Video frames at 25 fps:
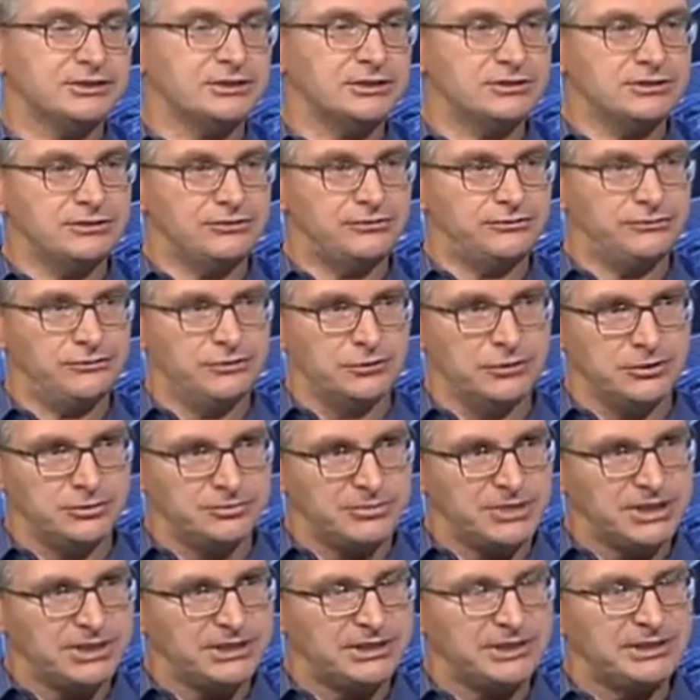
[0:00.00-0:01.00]
So the full
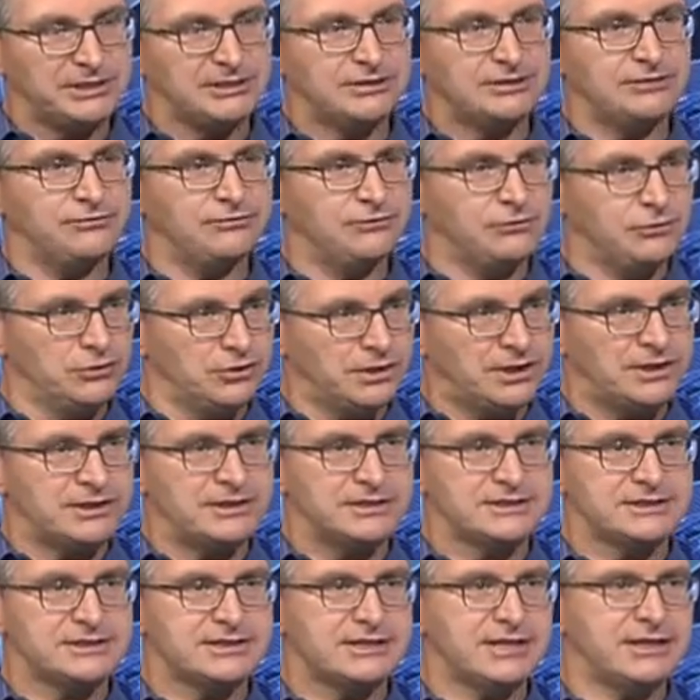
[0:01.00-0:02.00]
meaning, the full
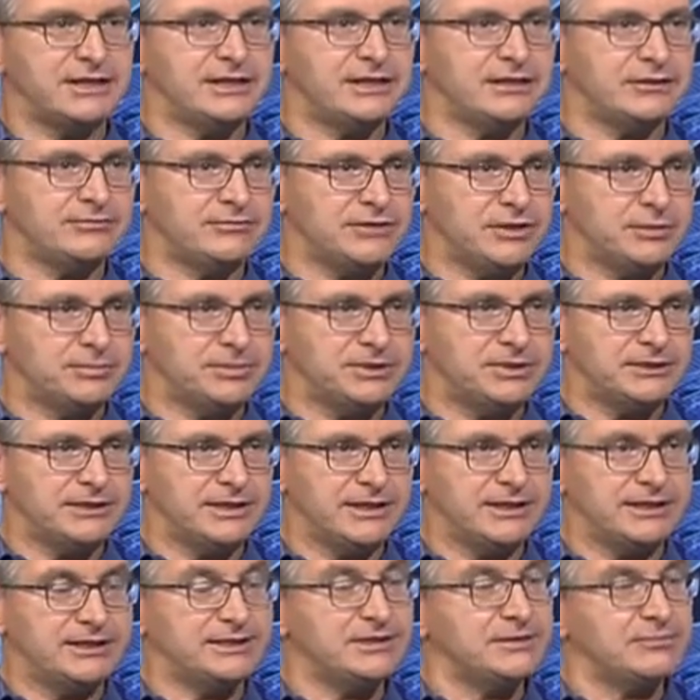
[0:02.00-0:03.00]
understanding of open
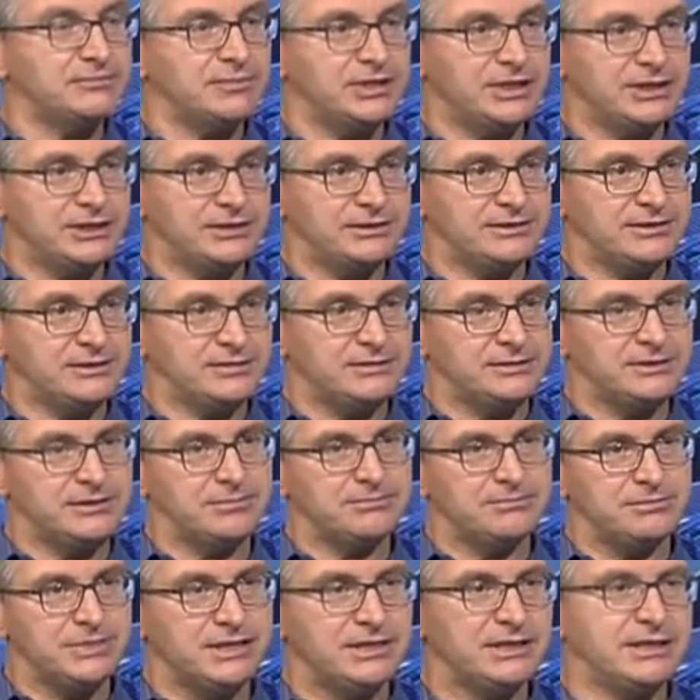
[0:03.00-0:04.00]
data, the
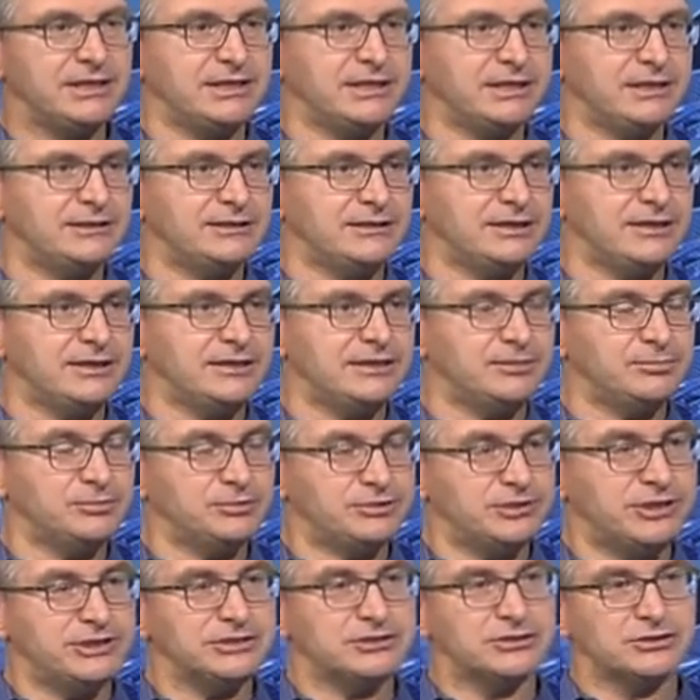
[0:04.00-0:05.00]
meaning and the
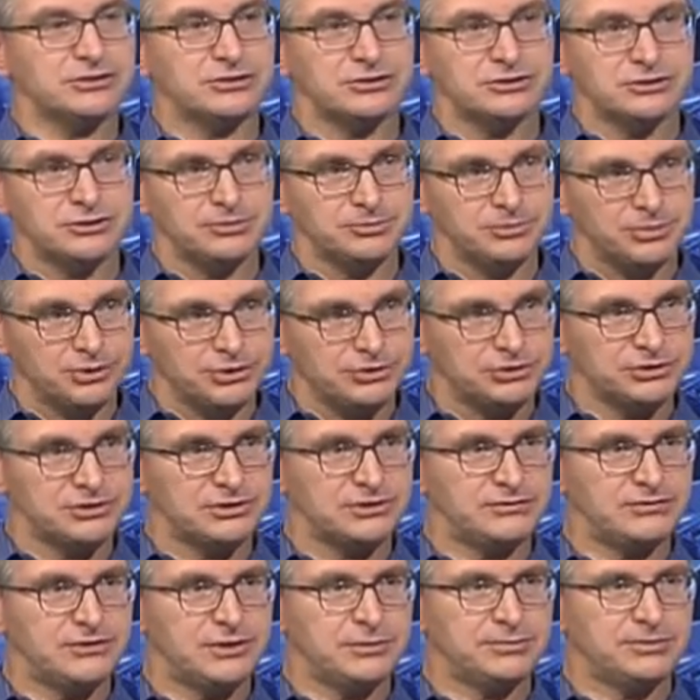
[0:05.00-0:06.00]
potential contribution
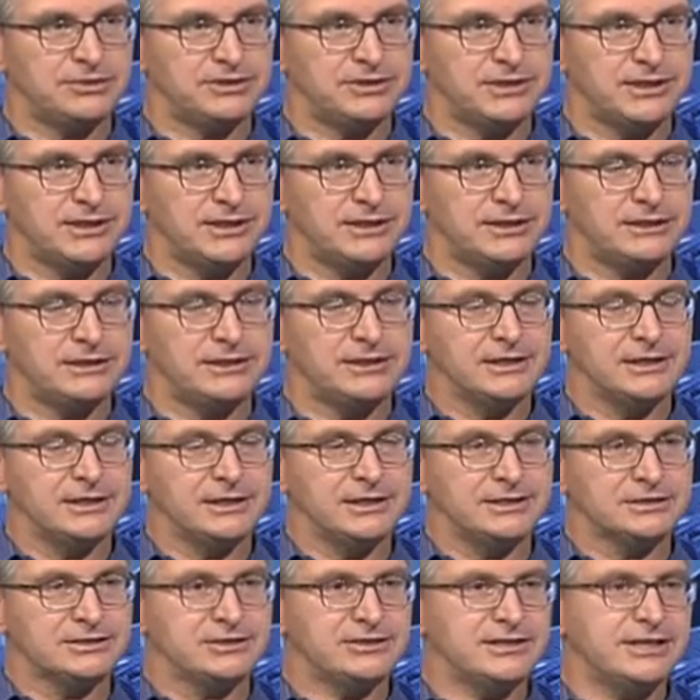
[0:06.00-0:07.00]
of open data.
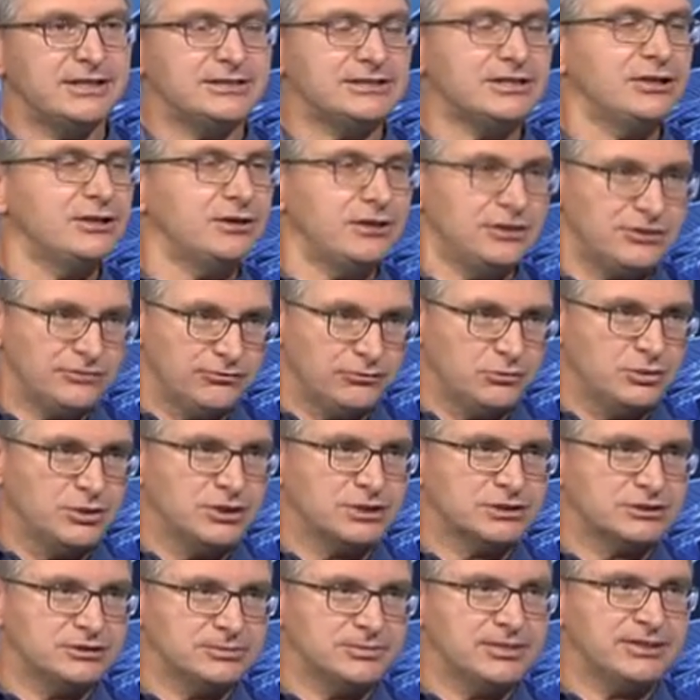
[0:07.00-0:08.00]
So there's a lot of
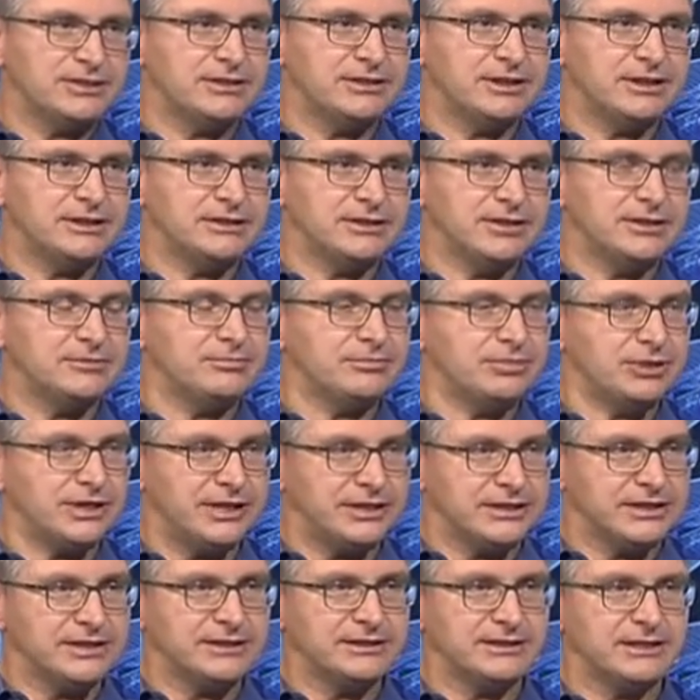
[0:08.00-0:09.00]
work to be done in
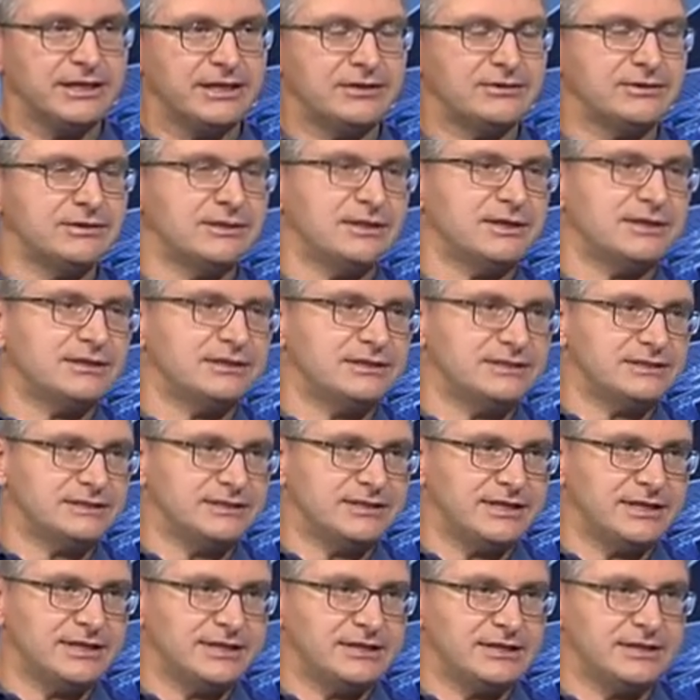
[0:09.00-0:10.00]
breaking down the
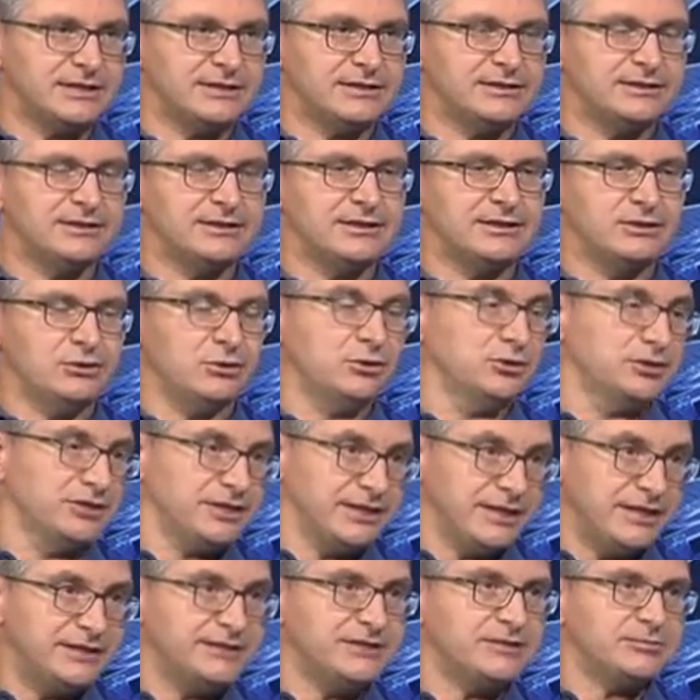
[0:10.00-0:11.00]
understanding or
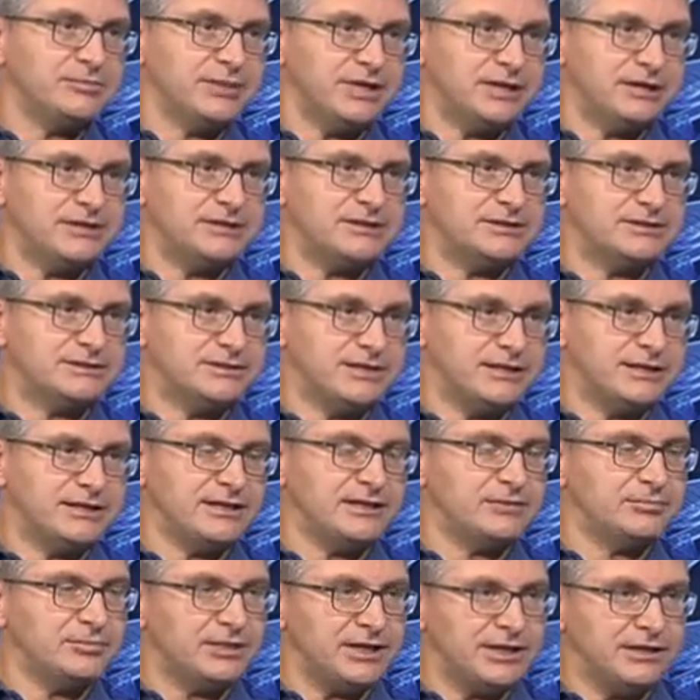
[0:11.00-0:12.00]
creating better
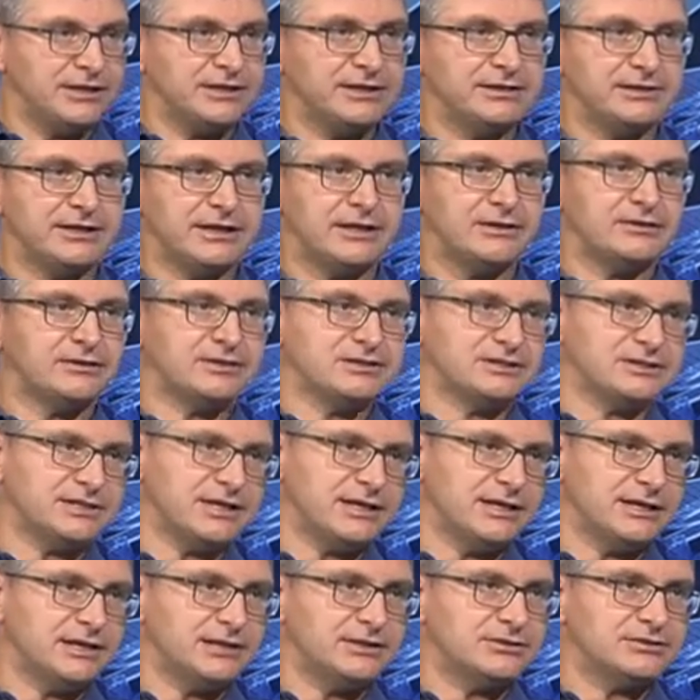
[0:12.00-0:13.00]
understanding, breaking down the
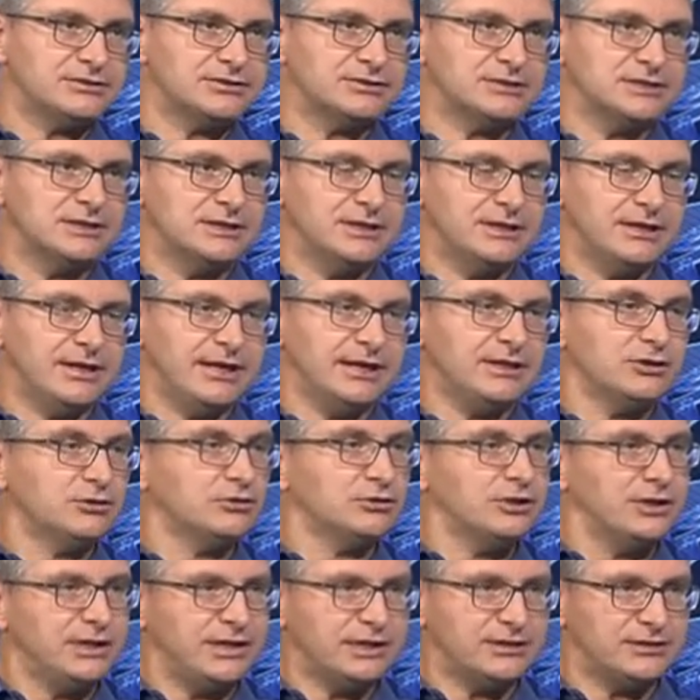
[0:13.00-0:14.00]
silos, and
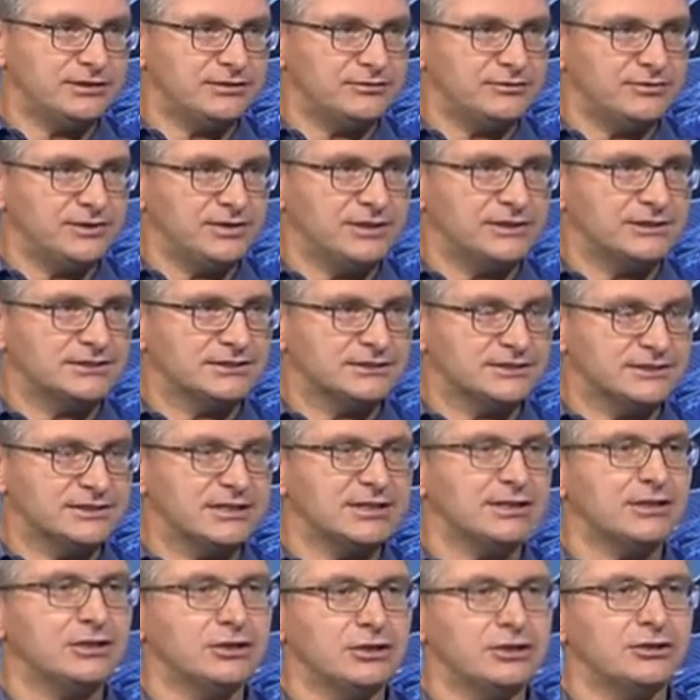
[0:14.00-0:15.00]
collectively
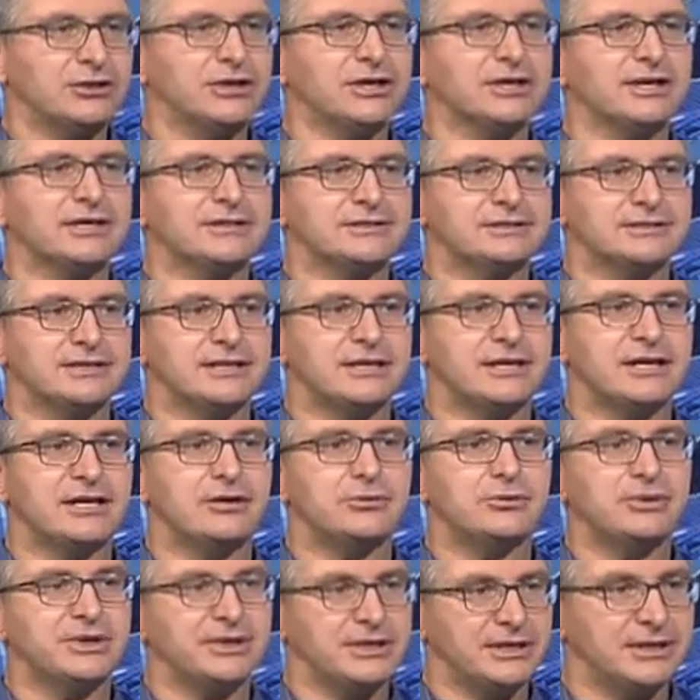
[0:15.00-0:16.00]
start looking at, say, how
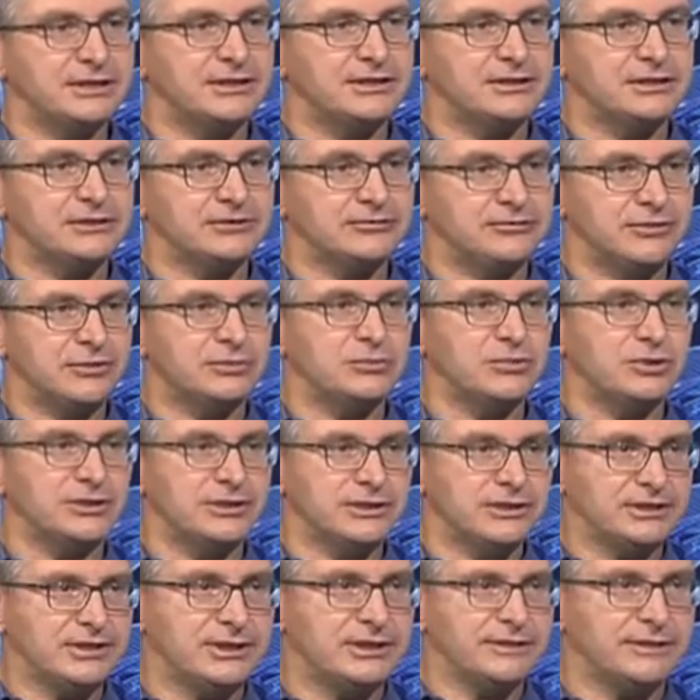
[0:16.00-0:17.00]
we can learn from one
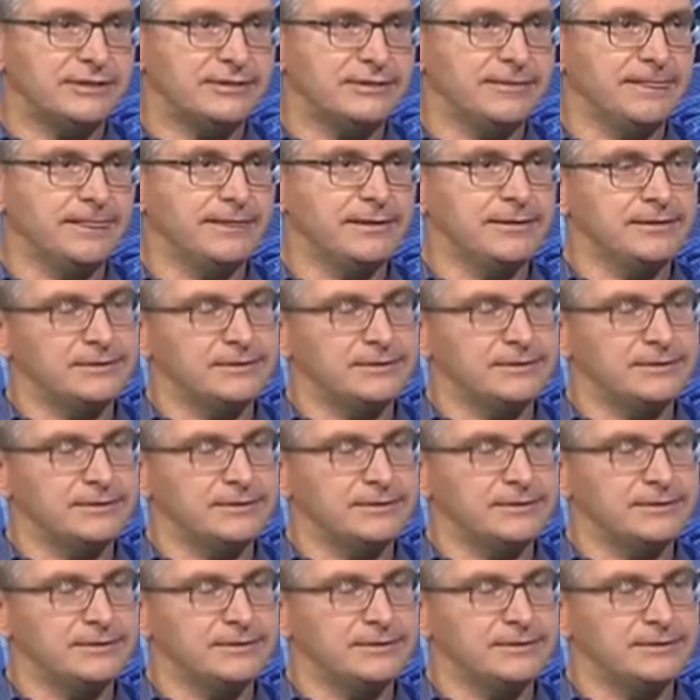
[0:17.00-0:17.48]
another.